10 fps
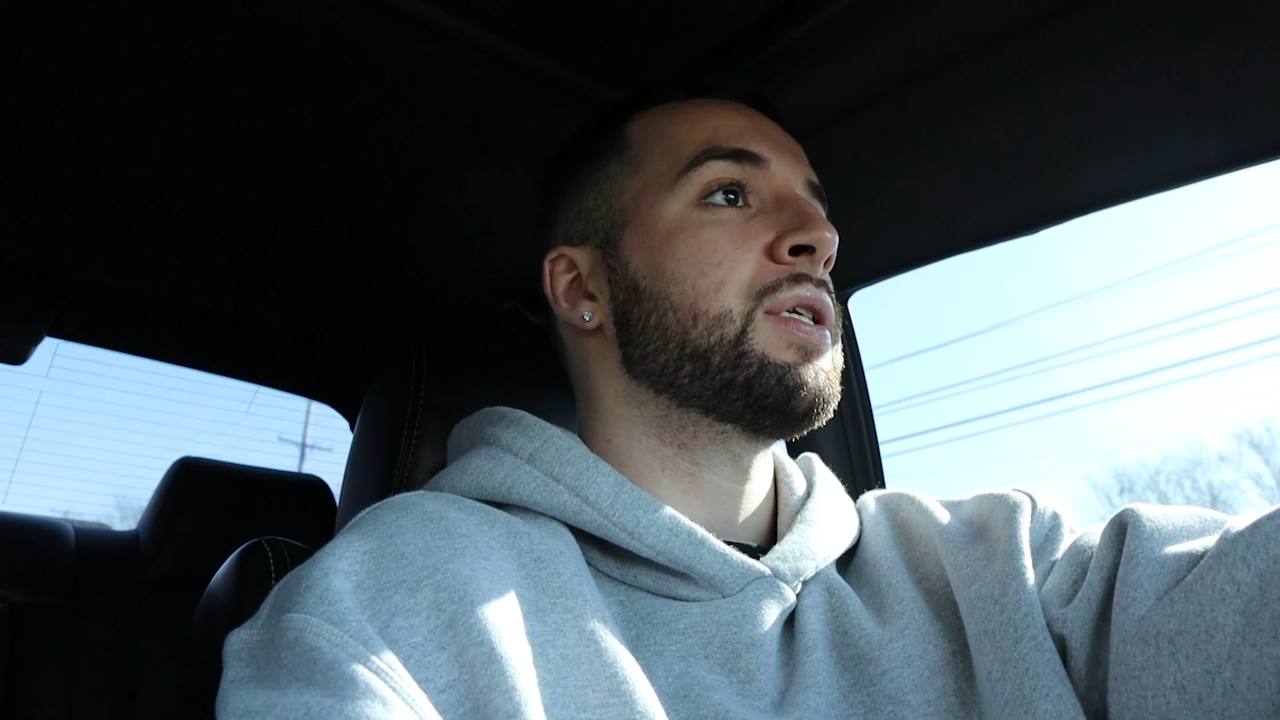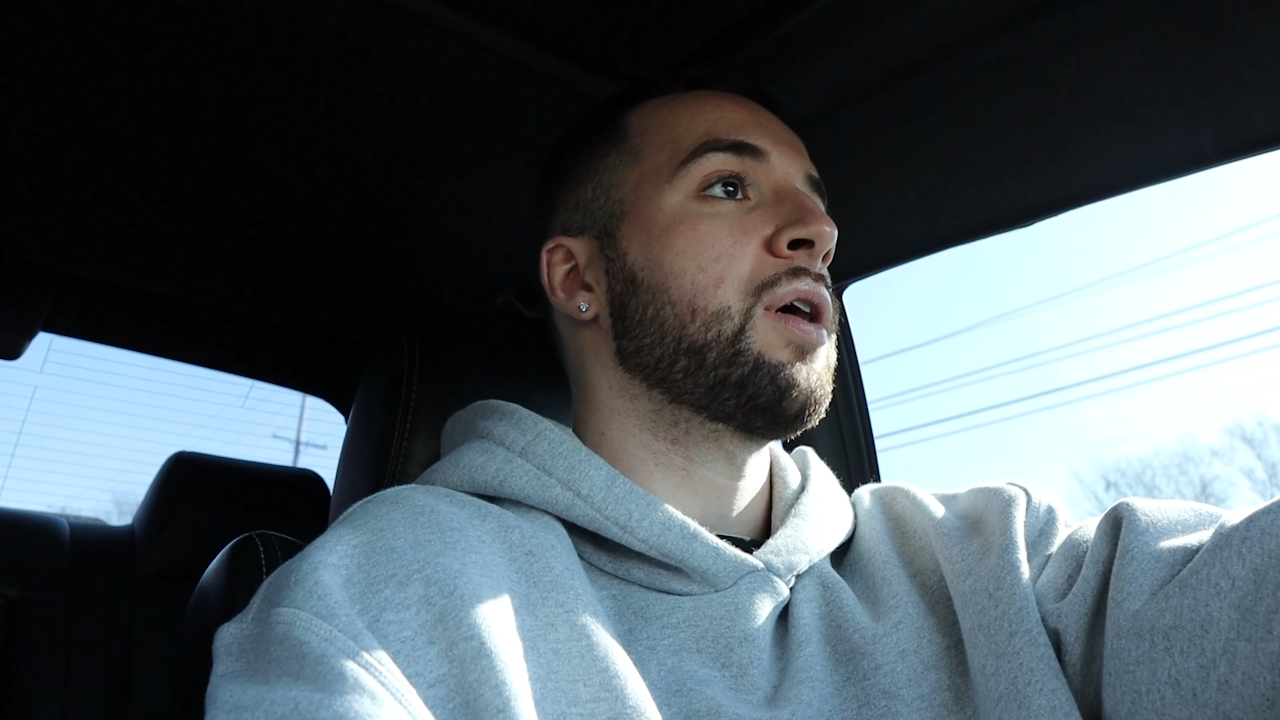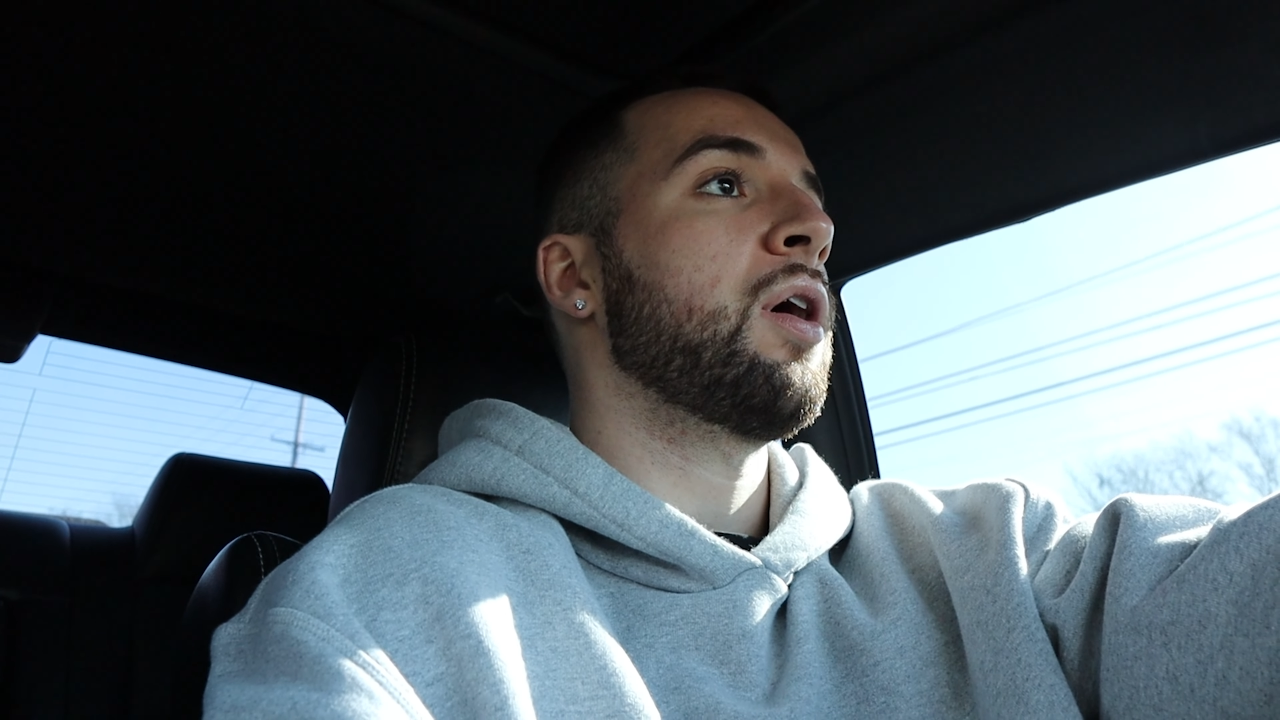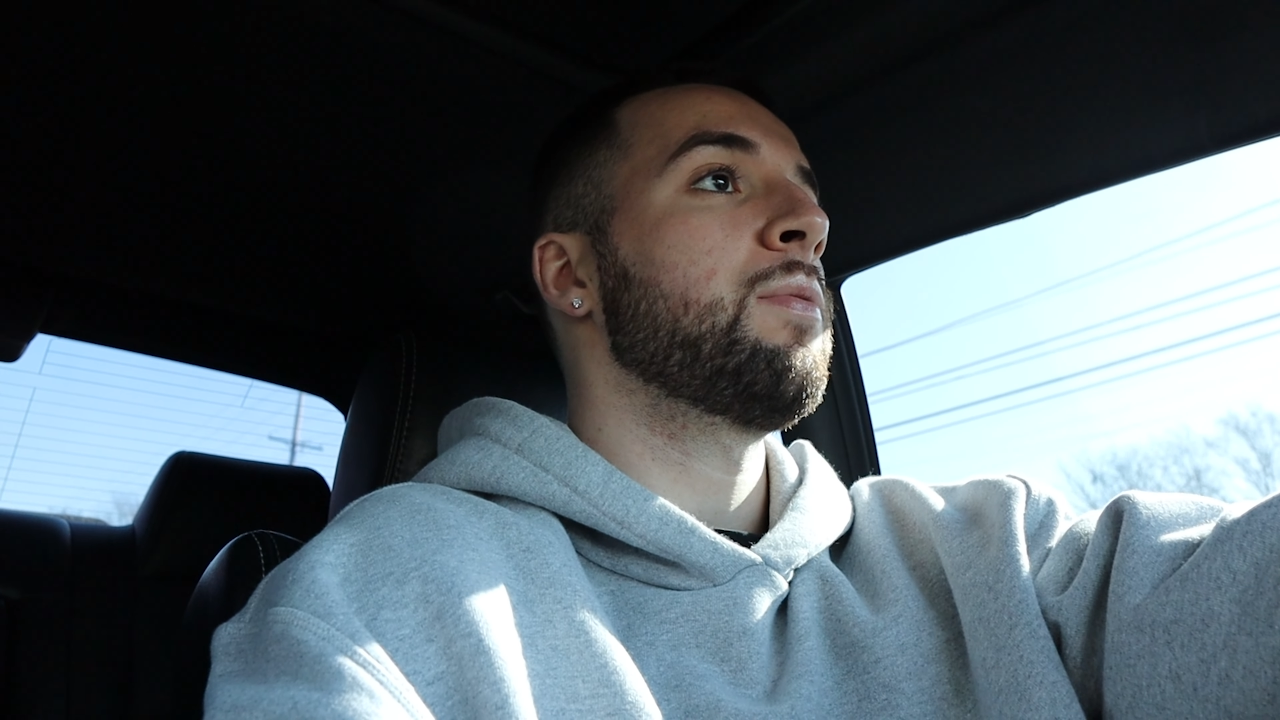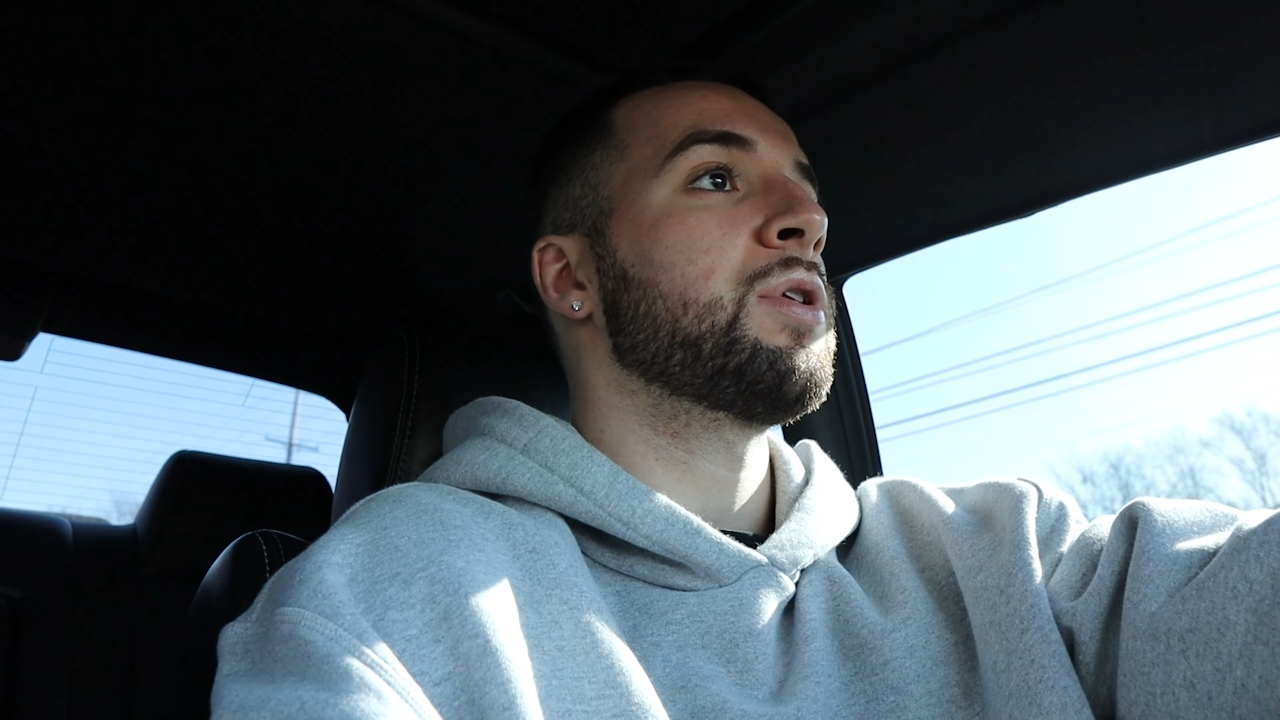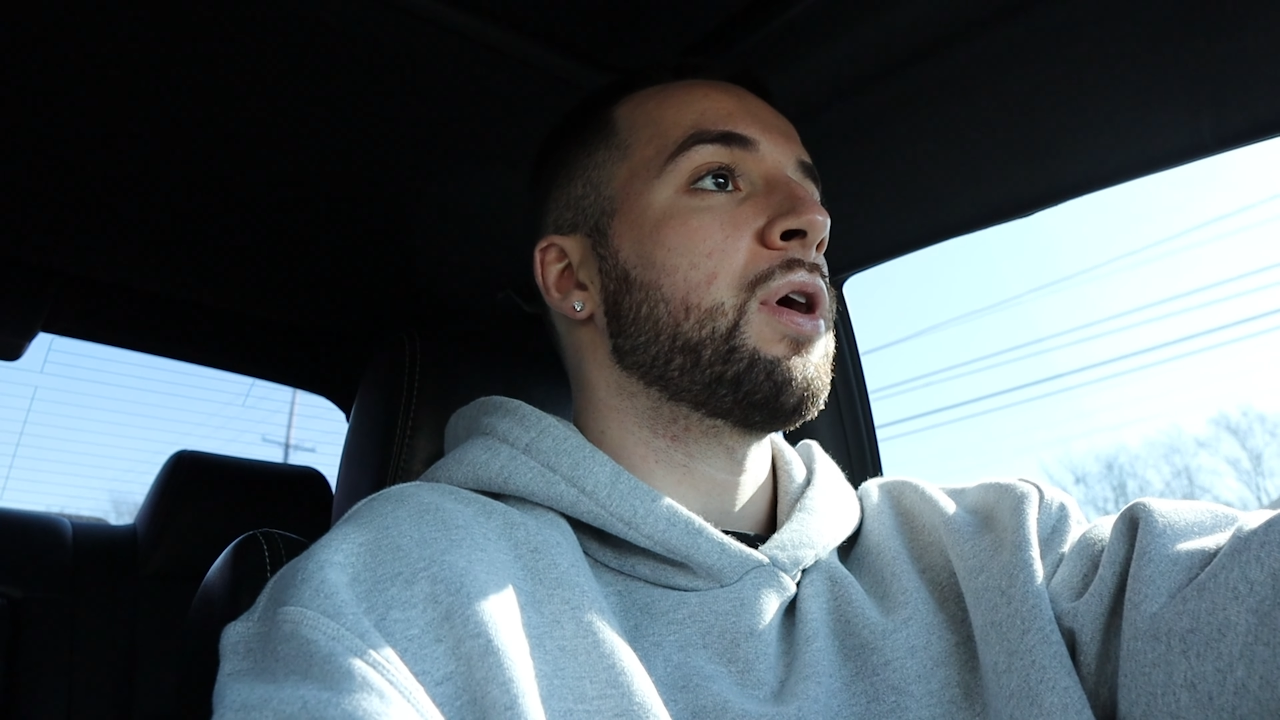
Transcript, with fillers: subs.